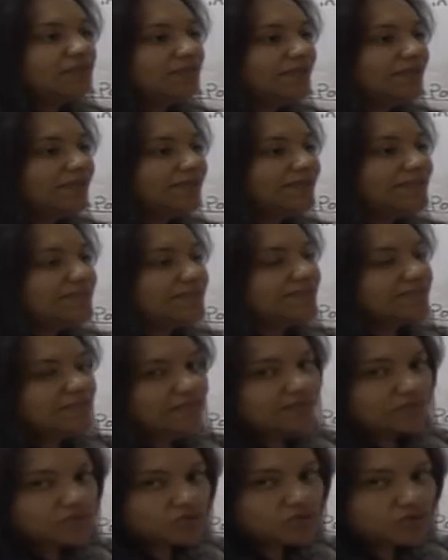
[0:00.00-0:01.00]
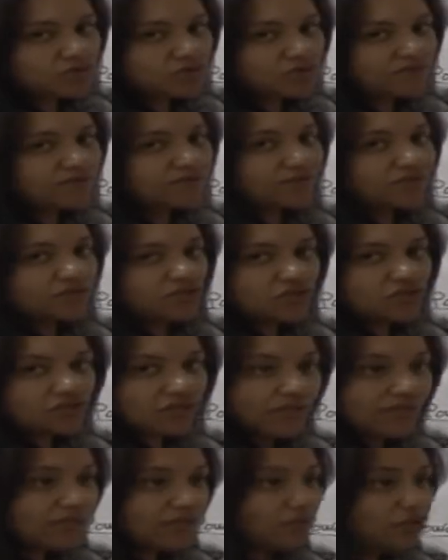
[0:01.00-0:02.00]
we distinguish,
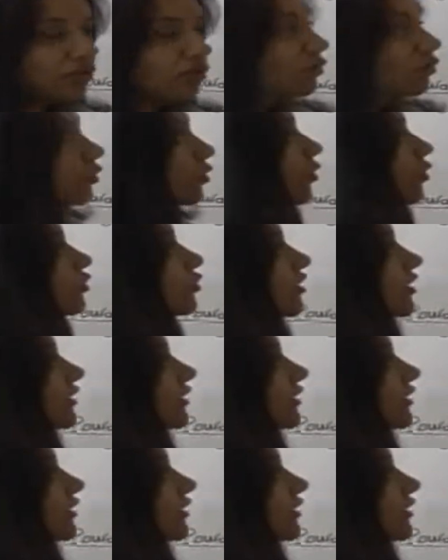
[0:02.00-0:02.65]
differentiate, or know the